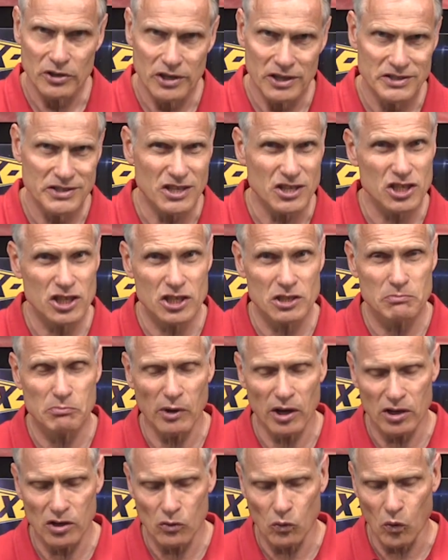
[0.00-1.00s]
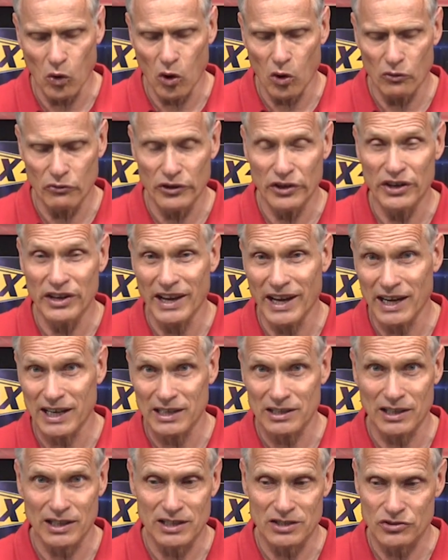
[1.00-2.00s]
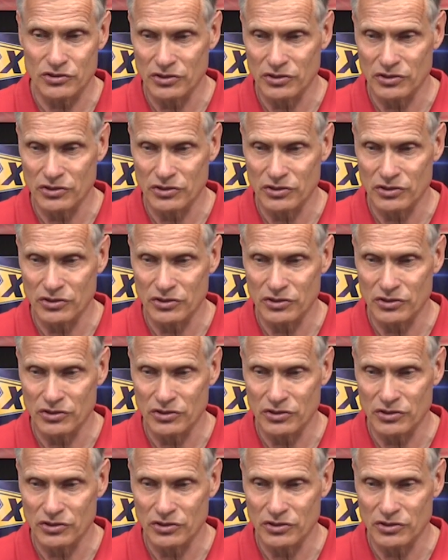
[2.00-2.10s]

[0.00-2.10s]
it's a spun woven nylon.